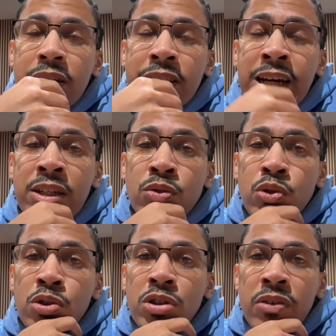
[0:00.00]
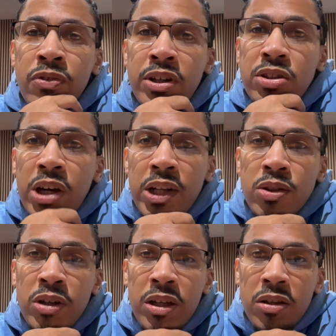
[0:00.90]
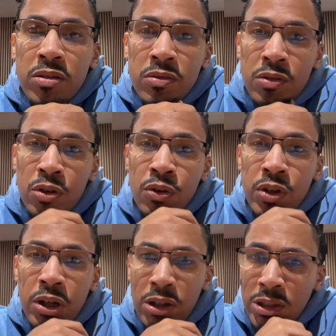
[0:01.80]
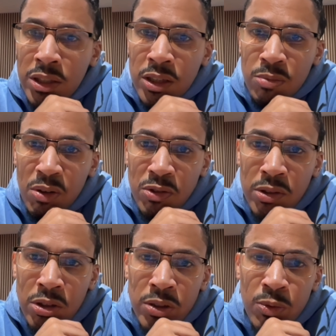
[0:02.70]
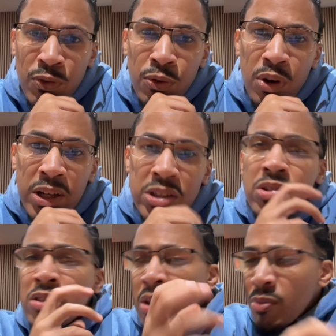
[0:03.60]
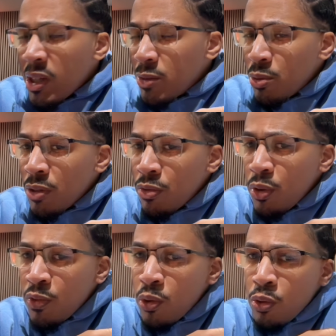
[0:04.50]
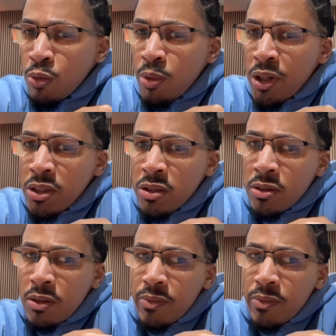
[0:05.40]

That is also something I started doing over the last 6 months because before I'd sometimes put them through a vocal bus,